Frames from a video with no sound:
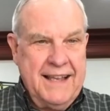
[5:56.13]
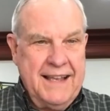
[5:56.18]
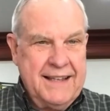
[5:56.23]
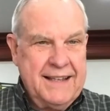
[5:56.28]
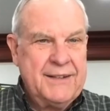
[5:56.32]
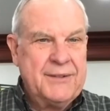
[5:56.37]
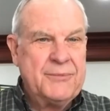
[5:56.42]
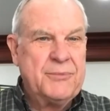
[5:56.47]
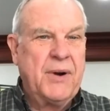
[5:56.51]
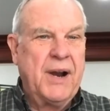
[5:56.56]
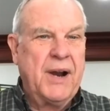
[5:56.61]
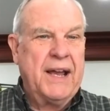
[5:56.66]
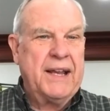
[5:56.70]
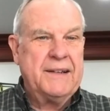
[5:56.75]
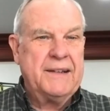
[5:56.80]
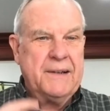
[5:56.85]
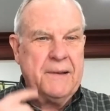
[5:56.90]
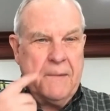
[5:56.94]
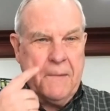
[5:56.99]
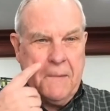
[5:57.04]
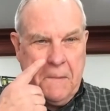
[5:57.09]
machine right.
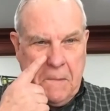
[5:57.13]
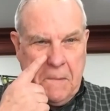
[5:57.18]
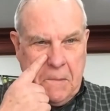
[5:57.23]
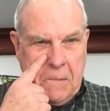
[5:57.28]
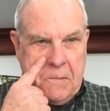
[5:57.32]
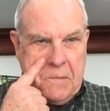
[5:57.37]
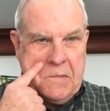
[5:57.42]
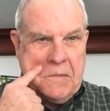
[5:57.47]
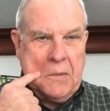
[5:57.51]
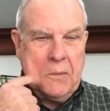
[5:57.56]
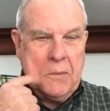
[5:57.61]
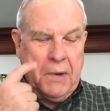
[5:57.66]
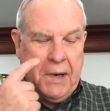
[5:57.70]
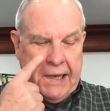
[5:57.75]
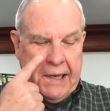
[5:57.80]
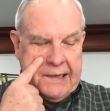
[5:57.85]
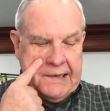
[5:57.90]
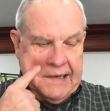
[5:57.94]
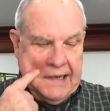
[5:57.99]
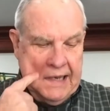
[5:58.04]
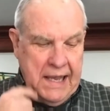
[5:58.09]
right
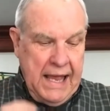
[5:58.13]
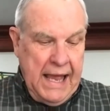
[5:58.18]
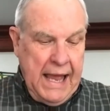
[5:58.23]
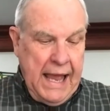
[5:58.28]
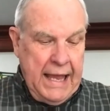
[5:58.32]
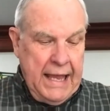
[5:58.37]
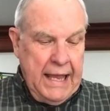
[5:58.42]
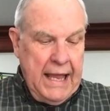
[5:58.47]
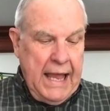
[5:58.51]
god it's